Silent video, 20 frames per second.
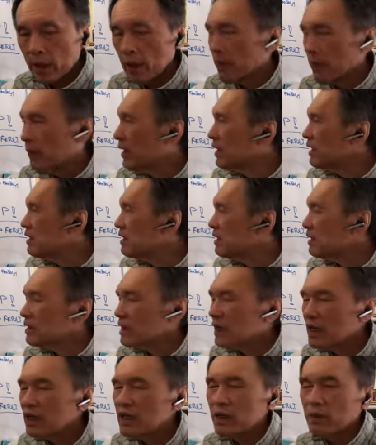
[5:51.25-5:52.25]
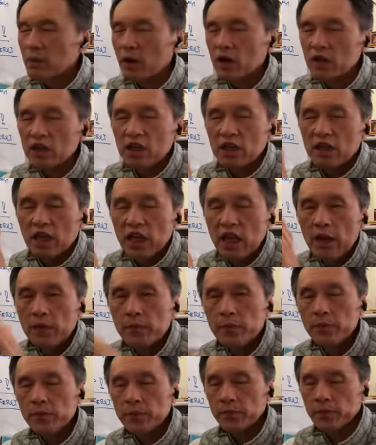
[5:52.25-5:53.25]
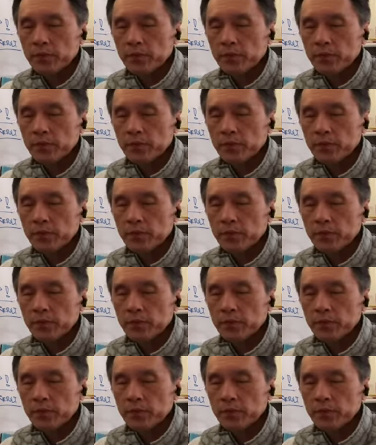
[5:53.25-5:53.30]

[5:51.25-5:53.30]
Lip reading: but they just heard about the name,